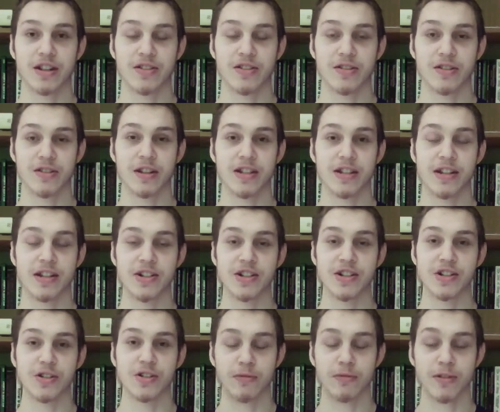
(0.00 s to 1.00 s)
That's all it is. It
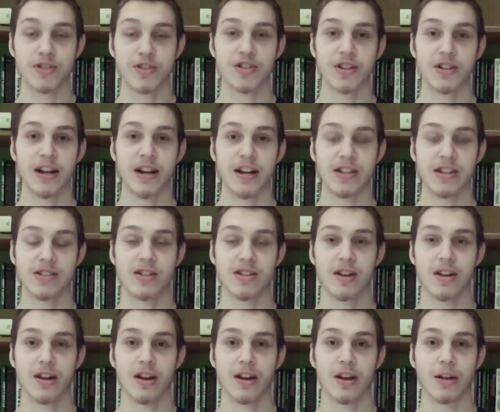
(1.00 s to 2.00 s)
just Christianized
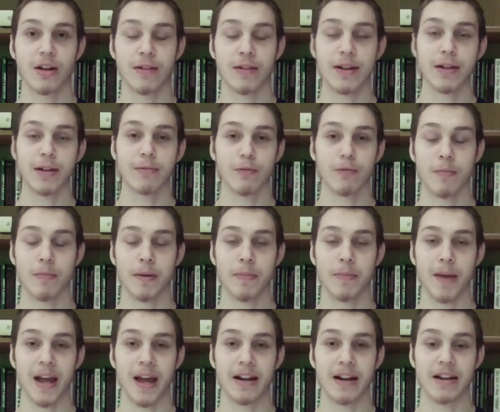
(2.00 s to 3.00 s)
Greek Roman
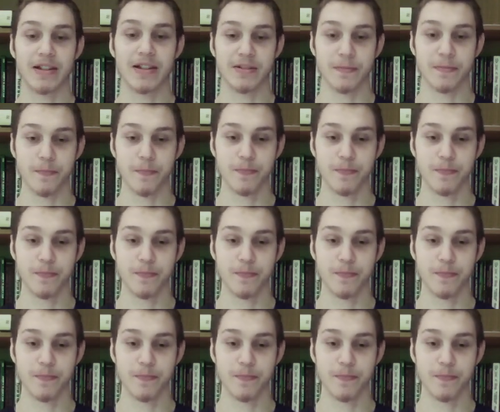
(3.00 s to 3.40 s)
paganism.